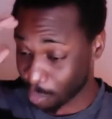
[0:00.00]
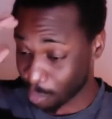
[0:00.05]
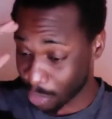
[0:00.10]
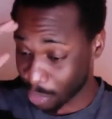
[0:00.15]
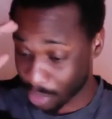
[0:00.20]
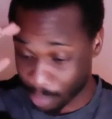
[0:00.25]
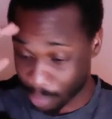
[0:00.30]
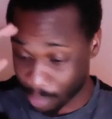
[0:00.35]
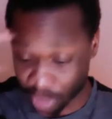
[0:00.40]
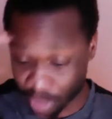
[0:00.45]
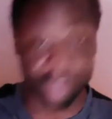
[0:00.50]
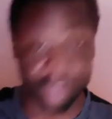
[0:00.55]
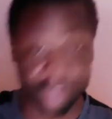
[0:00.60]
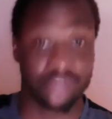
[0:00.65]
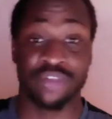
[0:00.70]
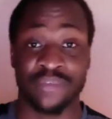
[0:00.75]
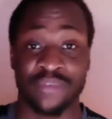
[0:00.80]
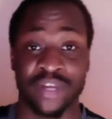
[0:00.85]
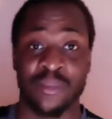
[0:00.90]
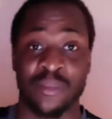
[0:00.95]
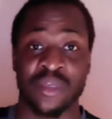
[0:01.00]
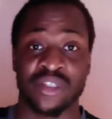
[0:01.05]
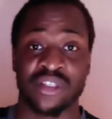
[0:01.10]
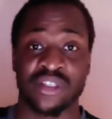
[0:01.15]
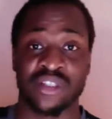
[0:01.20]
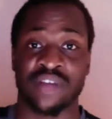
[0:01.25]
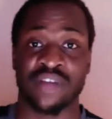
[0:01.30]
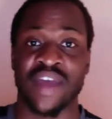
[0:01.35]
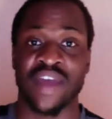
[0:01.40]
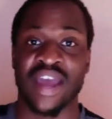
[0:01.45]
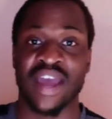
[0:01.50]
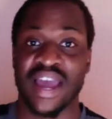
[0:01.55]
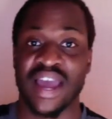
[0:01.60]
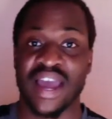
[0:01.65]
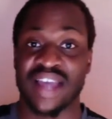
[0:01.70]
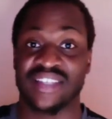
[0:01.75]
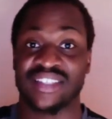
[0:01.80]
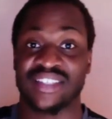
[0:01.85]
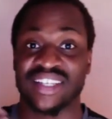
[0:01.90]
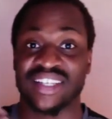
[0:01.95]
personal development stuff
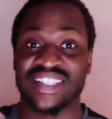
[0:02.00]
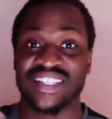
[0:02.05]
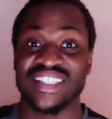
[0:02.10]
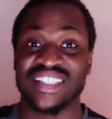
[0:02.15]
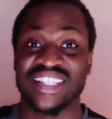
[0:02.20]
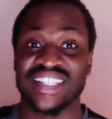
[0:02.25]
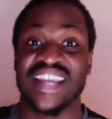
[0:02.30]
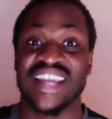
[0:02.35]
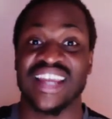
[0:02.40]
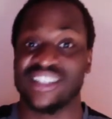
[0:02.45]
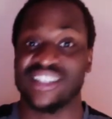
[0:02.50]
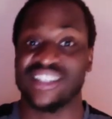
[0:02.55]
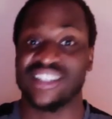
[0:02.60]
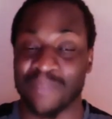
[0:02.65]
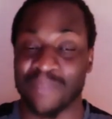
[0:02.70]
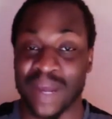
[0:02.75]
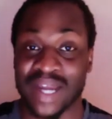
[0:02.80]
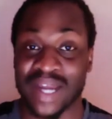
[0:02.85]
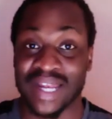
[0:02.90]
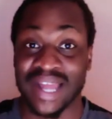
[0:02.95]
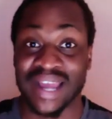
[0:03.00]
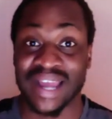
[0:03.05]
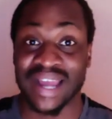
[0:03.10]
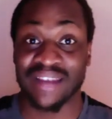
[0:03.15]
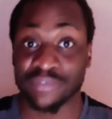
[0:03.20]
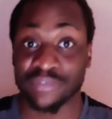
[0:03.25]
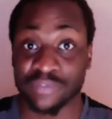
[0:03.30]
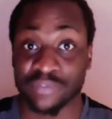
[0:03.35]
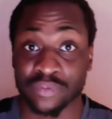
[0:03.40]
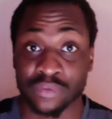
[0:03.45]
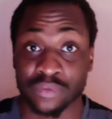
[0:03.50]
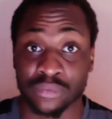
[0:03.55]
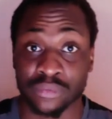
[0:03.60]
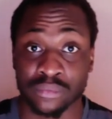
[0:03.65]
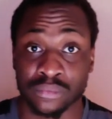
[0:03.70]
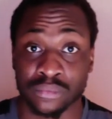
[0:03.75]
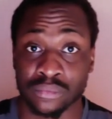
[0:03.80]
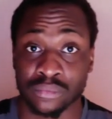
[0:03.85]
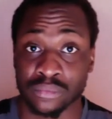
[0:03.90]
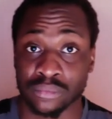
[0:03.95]
has changed my life.
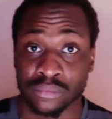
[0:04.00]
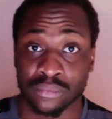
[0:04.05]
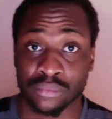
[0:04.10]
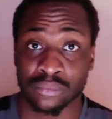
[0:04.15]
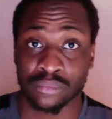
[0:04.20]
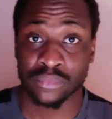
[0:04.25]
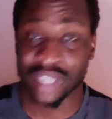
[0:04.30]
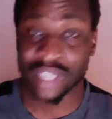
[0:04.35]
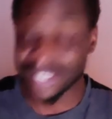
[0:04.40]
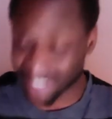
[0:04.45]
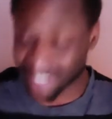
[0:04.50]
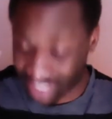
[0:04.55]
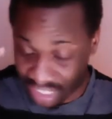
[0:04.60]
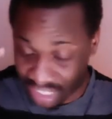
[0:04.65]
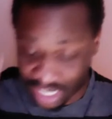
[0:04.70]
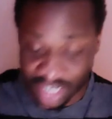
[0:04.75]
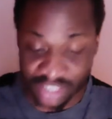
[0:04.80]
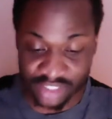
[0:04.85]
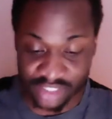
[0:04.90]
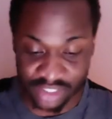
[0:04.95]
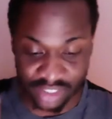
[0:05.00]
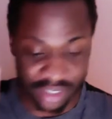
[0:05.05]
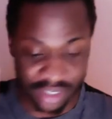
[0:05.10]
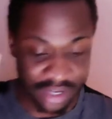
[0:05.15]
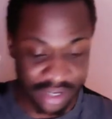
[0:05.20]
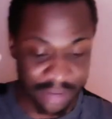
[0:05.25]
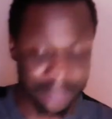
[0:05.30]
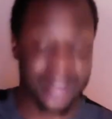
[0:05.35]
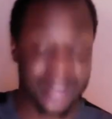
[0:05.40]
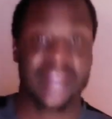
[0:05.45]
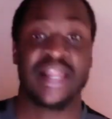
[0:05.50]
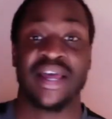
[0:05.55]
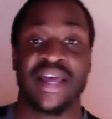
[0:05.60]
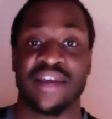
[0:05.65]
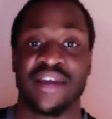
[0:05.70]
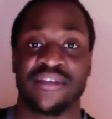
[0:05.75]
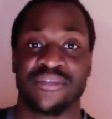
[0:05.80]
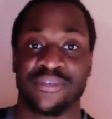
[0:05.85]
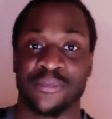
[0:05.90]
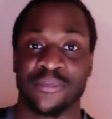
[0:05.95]
It's changed my
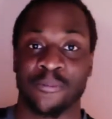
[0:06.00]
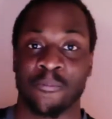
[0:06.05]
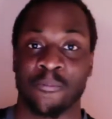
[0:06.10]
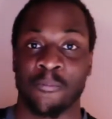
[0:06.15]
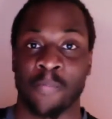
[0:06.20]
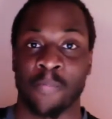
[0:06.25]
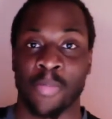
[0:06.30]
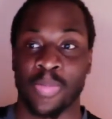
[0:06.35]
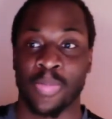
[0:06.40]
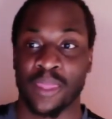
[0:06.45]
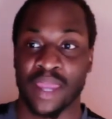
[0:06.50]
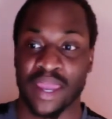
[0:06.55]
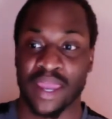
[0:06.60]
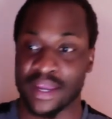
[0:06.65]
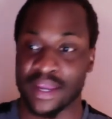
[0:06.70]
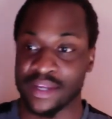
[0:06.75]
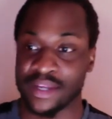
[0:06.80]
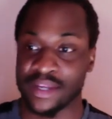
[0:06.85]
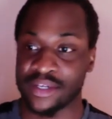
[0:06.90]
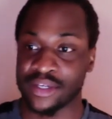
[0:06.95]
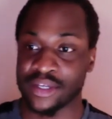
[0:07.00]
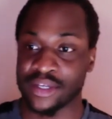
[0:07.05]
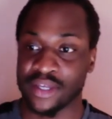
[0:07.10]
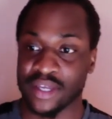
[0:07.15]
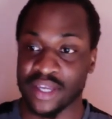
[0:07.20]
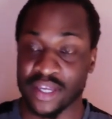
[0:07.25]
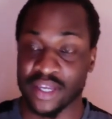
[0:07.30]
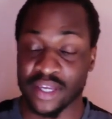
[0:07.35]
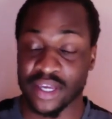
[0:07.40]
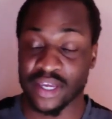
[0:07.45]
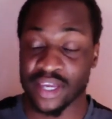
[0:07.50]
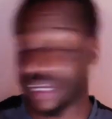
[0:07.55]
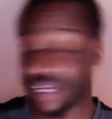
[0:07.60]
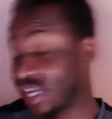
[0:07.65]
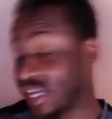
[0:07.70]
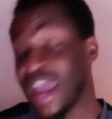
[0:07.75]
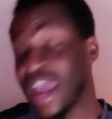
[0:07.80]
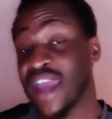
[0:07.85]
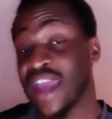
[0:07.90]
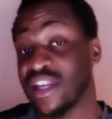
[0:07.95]
life. And it
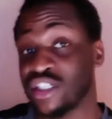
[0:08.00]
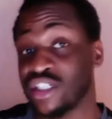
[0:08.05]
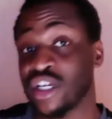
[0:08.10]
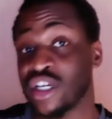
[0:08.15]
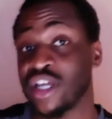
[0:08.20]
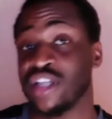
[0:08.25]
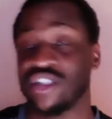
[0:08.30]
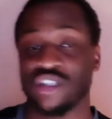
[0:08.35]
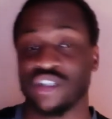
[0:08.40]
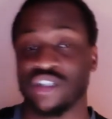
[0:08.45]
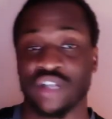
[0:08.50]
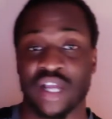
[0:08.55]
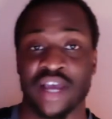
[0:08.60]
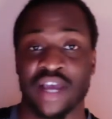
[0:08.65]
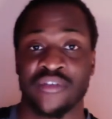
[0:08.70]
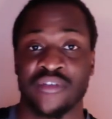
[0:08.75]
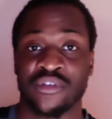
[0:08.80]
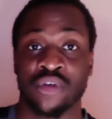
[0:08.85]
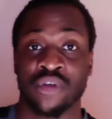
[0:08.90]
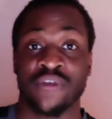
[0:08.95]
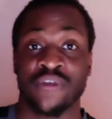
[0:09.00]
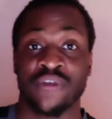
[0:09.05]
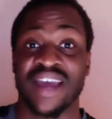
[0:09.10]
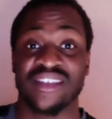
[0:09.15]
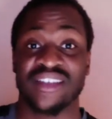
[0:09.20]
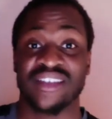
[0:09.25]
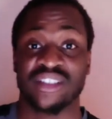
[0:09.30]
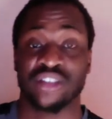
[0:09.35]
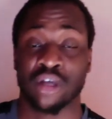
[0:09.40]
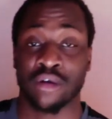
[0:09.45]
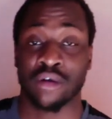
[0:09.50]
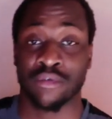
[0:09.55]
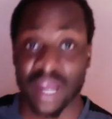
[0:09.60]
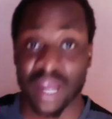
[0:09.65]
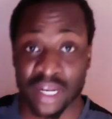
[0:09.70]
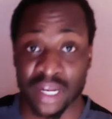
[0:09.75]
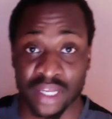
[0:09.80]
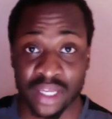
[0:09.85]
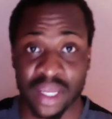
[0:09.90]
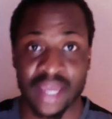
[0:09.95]
can change your life too if it hasn't
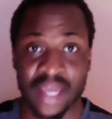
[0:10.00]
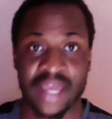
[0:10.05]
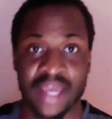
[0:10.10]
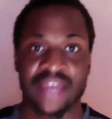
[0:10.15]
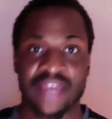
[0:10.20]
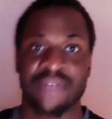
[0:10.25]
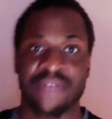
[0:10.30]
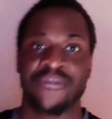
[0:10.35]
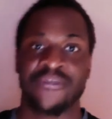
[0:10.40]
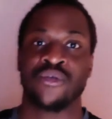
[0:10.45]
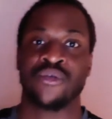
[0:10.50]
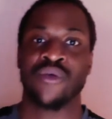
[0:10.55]
already, if you